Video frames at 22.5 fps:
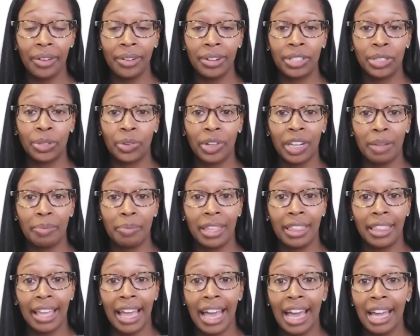is going to
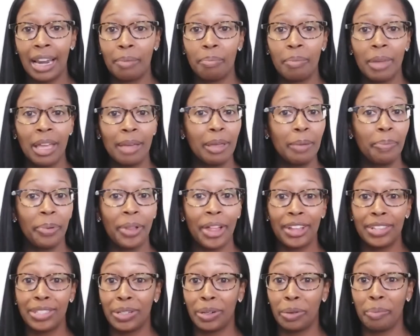be that, maybe
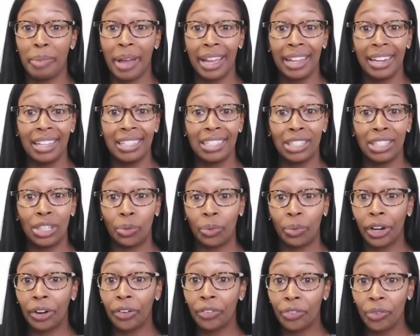plus or minus
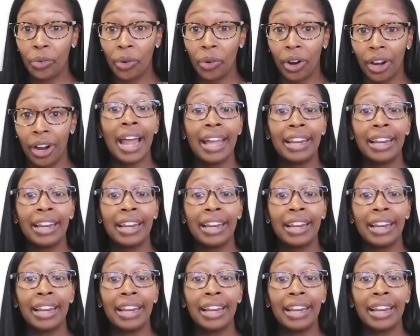three or four.